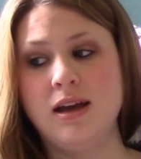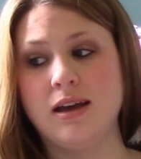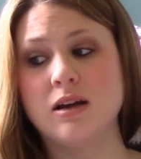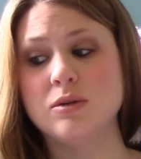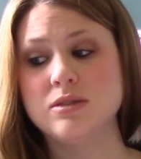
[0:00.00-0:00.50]

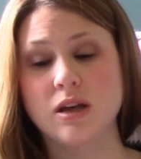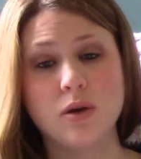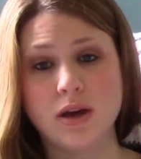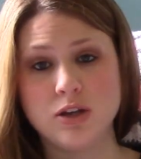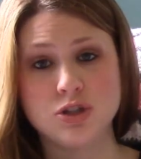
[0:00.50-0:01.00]
And I was like,
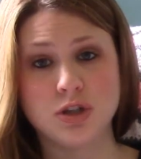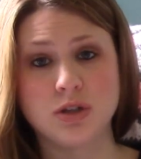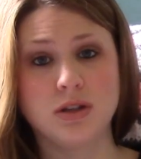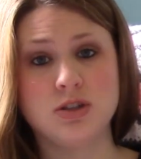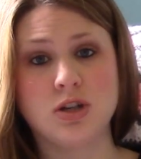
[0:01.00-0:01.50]
okay,
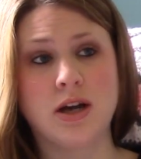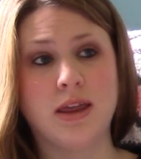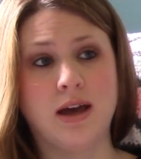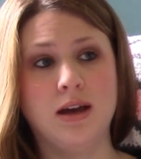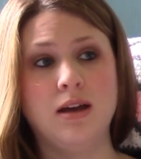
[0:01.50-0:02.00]
sure, let's try
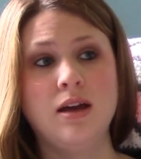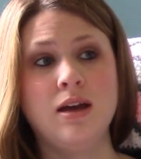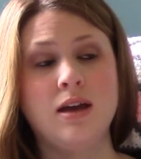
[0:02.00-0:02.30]
that.